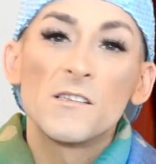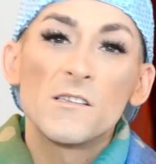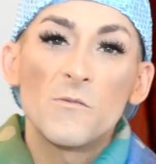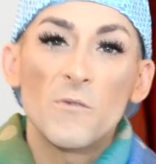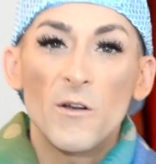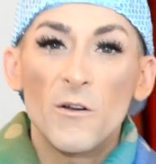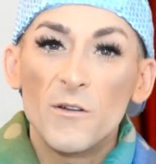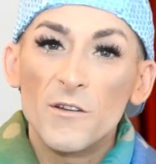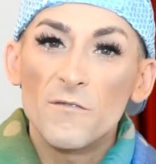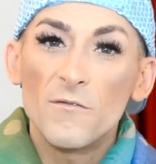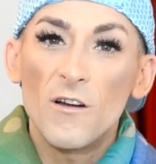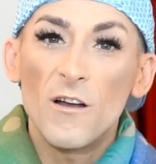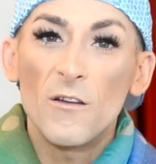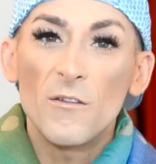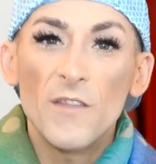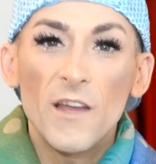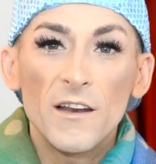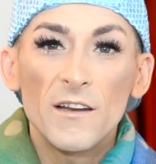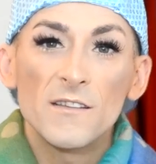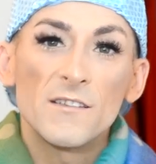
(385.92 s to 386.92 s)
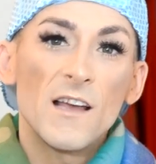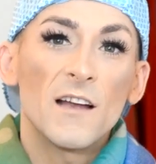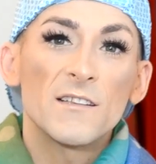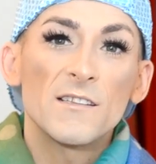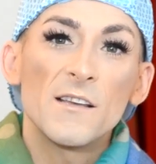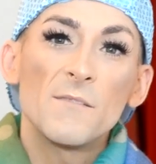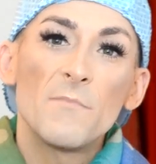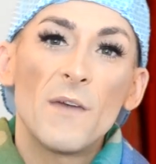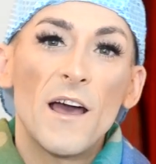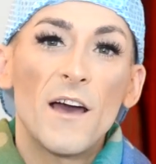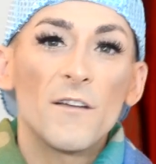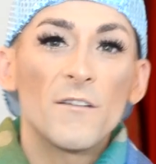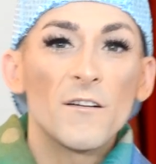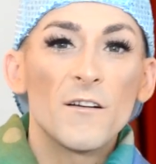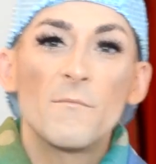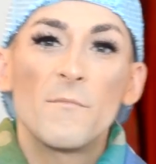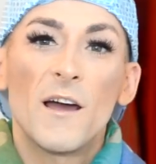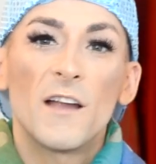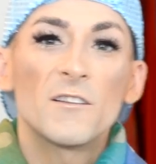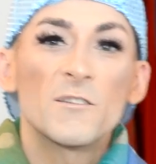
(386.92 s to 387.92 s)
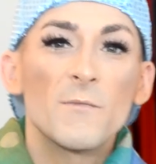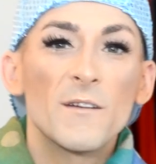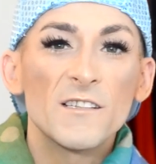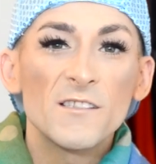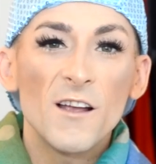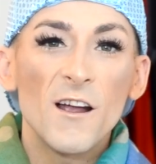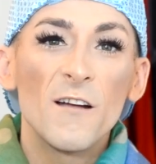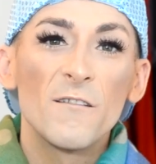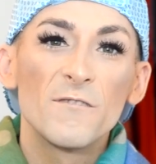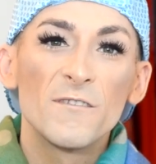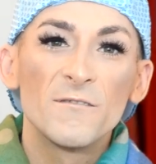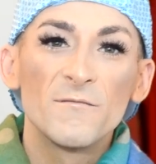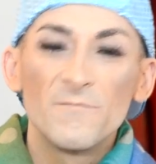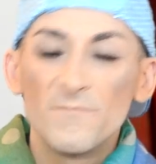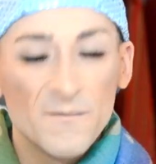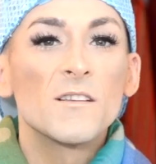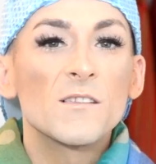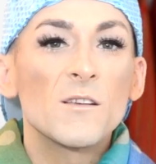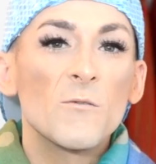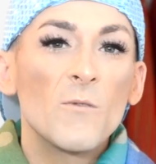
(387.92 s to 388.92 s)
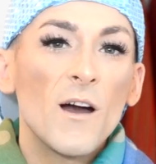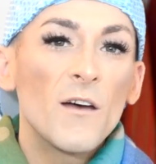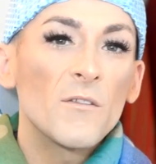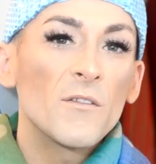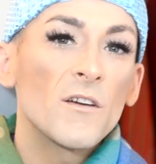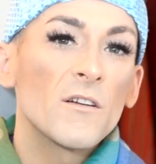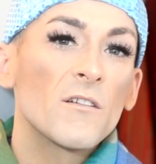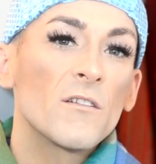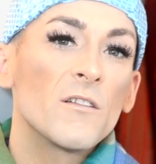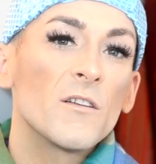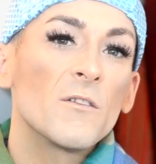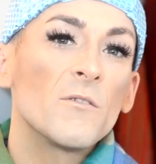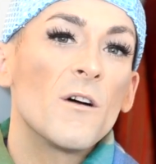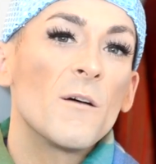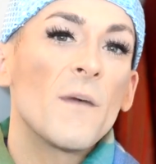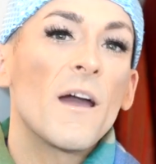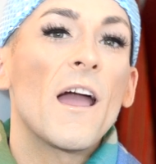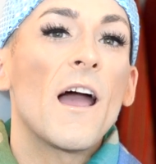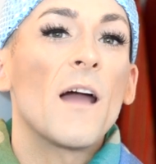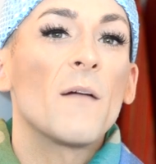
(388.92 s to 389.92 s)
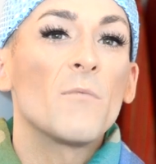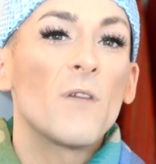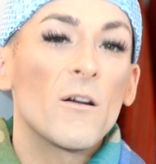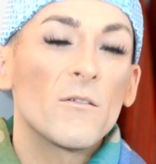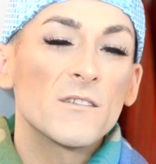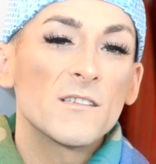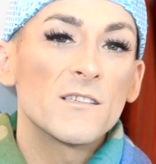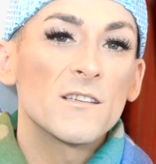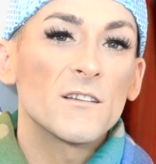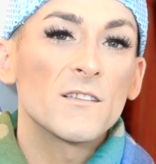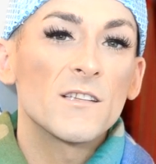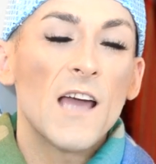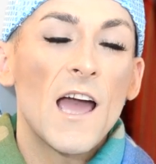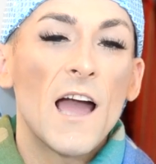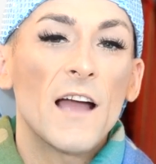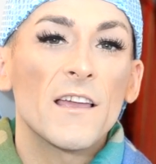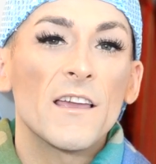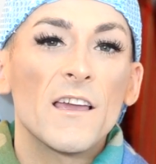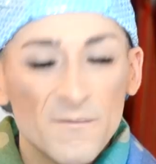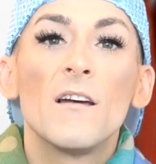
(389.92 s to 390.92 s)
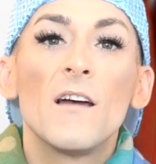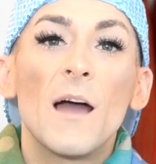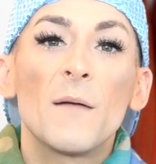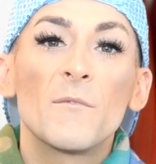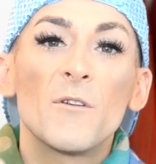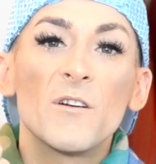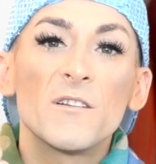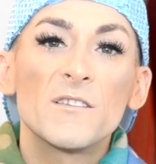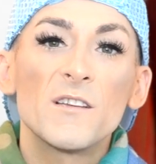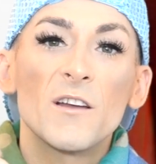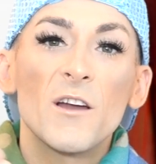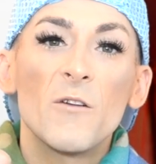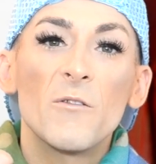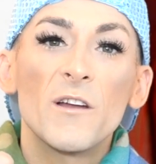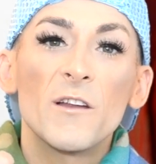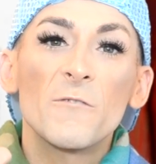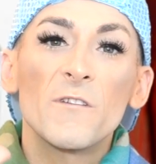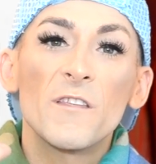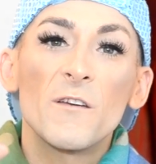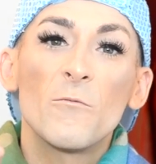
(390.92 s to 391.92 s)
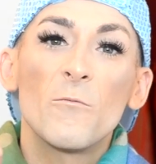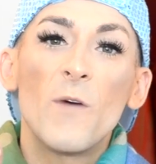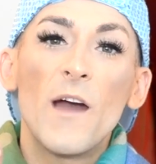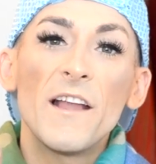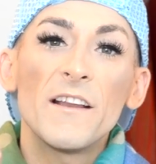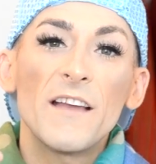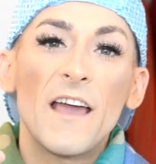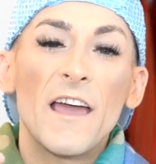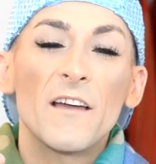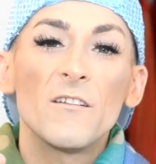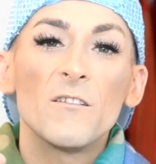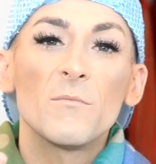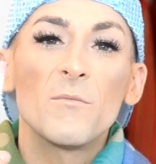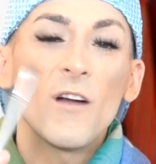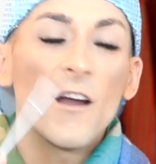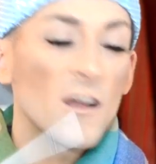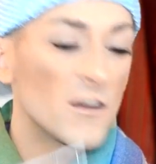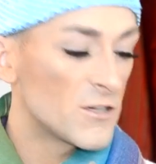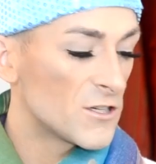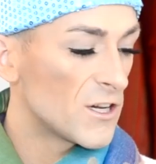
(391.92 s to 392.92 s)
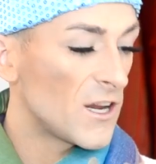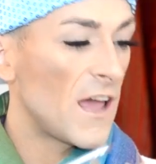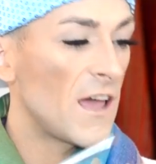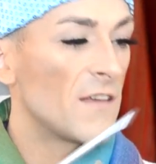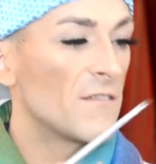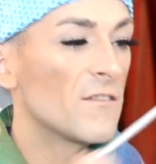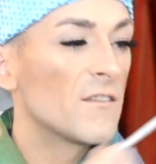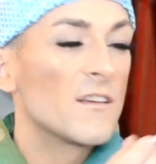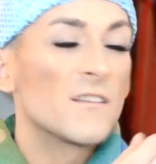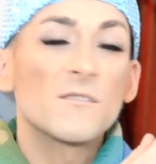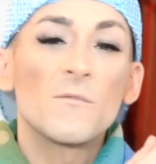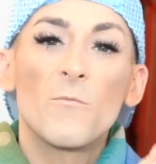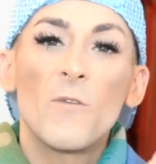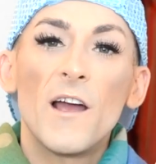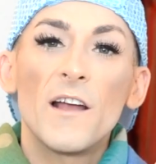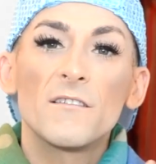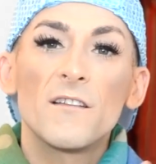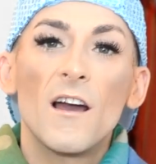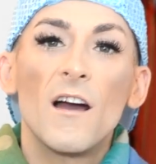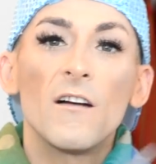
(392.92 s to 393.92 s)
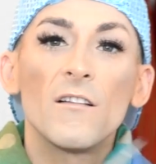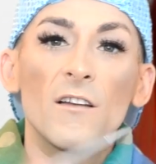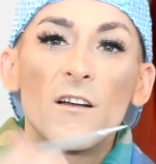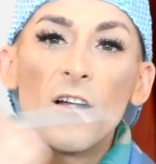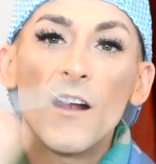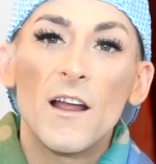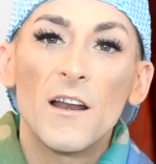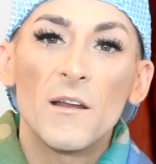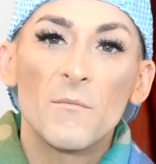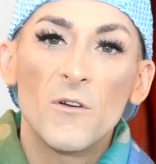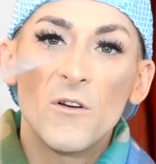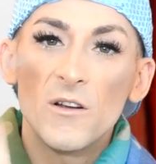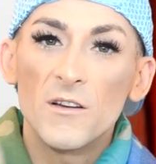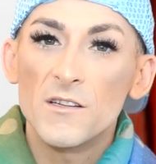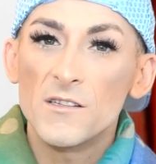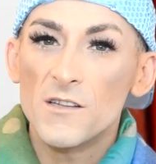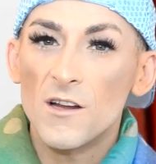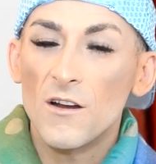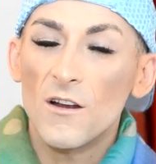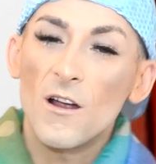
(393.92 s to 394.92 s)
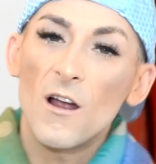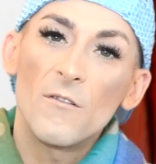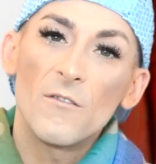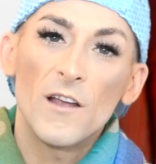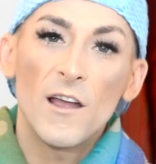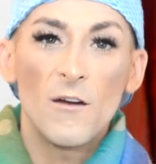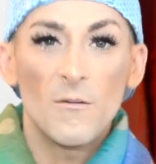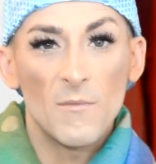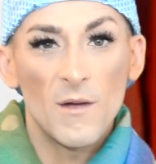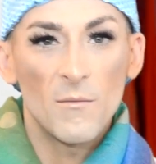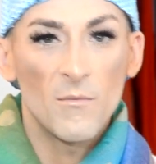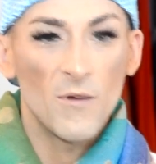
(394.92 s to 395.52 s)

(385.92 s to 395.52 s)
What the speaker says: So we're going to follow that exact same pattern and match my scarf. So while the glue on my eyebrow is still tacky, I'm going to go in with a wet angle brush and this red color, and I'm going to start carving out my